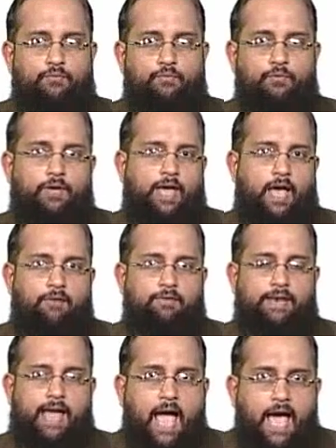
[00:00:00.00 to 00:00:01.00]
we have
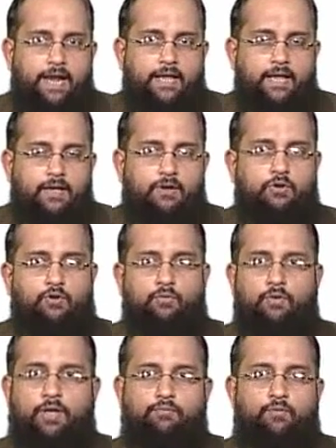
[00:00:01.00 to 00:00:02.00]
an array,
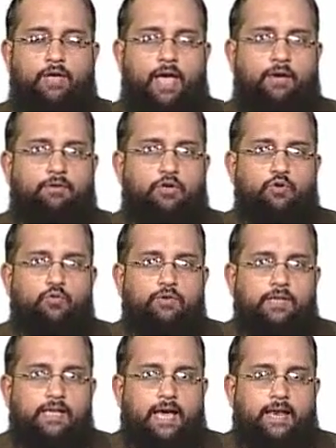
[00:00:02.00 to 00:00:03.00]
if we have a
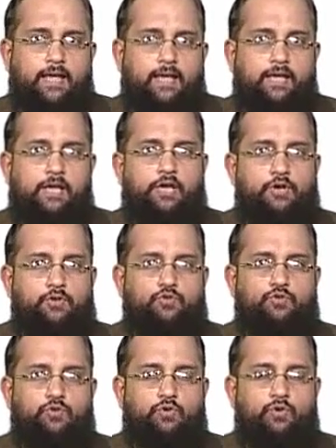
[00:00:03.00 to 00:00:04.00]
2D array,
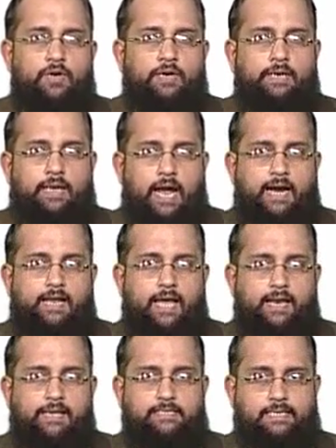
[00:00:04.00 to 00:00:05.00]
so that
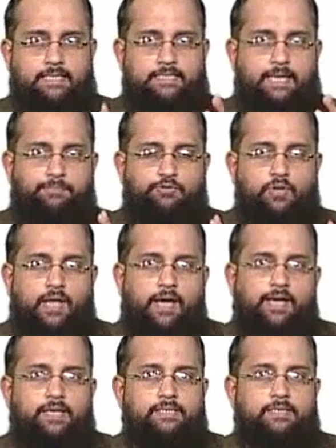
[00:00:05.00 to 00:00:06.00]
array is
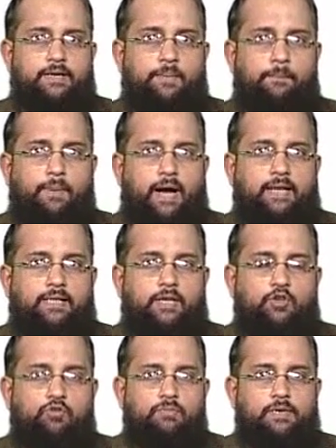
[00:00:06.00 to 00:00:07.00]
conceptualized by the
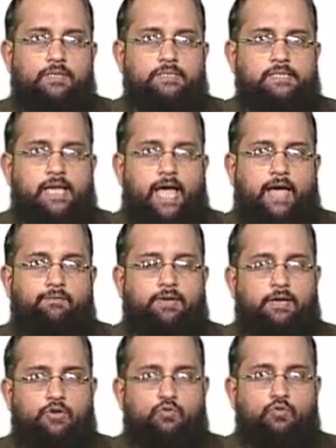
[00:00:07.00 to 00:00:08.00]
humans
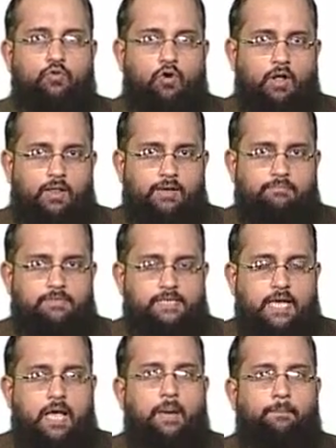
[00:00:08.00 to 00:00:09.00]
having 2 columns,
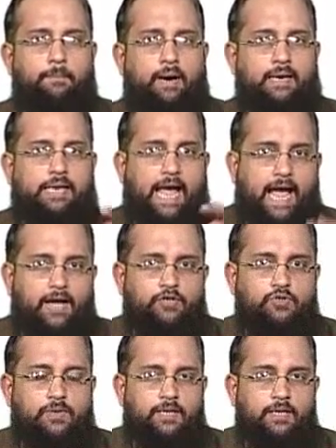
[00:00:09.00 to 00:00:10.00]
but
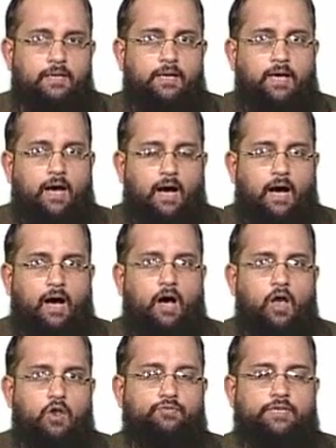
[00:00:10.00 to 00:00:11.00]
actually
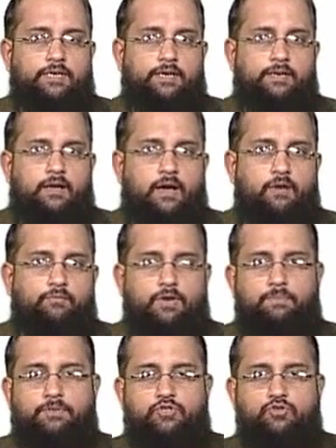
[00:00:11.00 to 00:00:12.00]
all of the data will
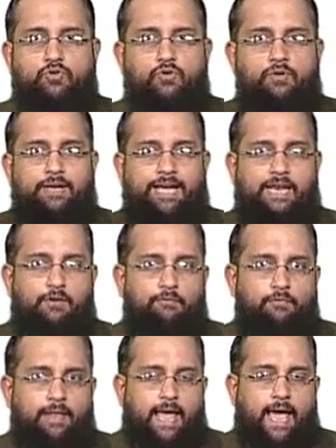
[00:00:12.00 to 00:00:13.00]
be stored in a
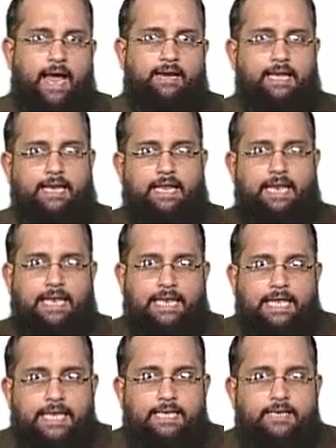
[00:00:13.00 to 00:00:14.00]
flat, in a
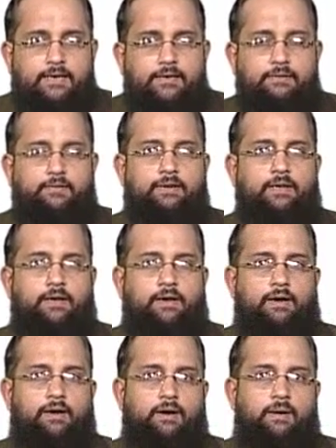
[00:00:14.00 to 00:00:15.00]
linear
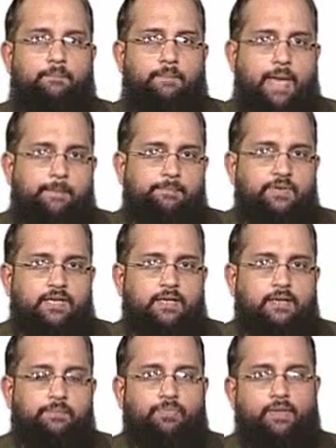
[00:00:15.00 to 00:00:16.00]

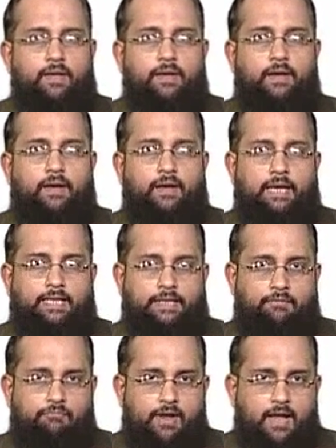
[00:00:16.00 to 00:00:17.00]
memory in
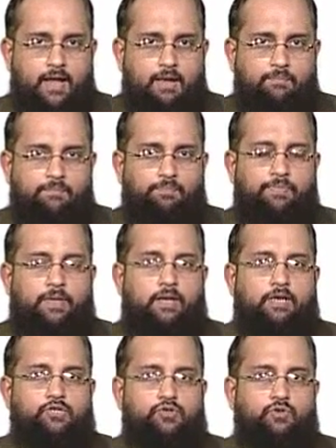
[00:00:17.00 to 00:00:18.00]
the RAM.
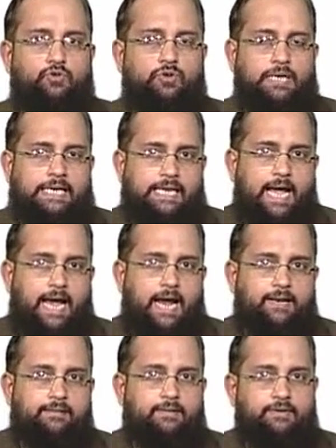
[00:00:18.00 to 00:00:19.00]
So
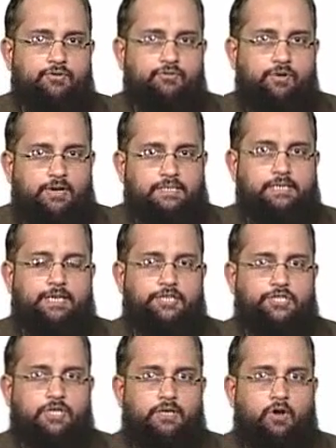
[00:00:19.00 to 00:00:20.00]
that
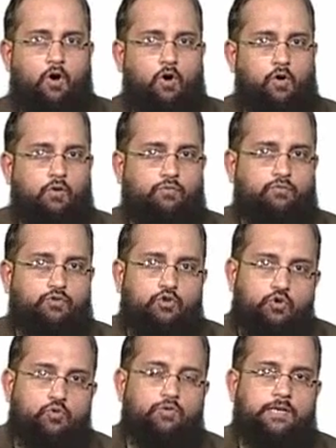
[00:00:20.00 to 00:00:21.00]
translation of
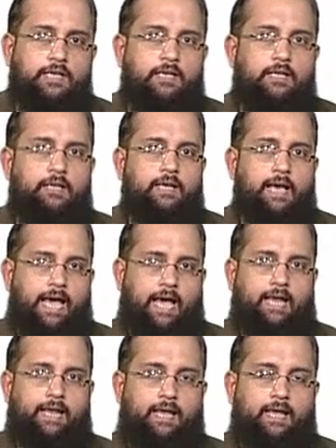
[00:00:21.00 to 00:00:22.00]
2D
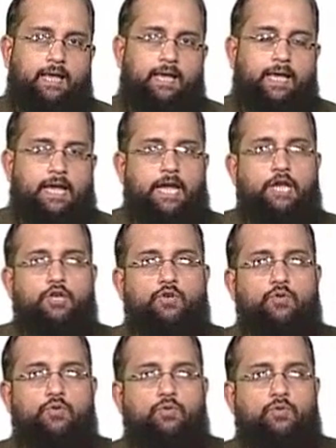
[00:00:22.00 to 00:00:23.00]
array
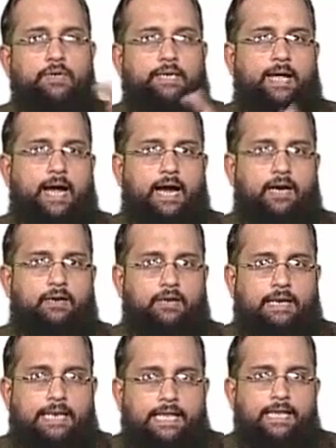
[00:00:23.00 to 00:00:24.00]
into that
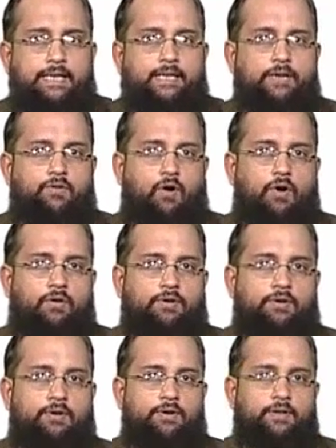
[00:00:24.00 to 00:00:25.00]
linear
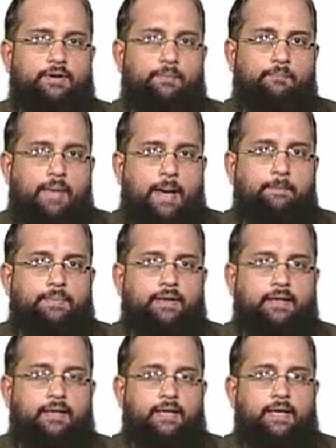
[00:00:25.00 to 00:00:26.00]
ordered
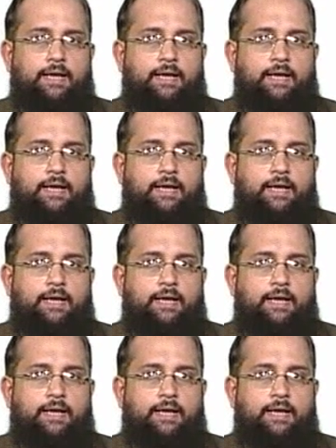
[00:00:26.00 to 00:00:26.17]
memory,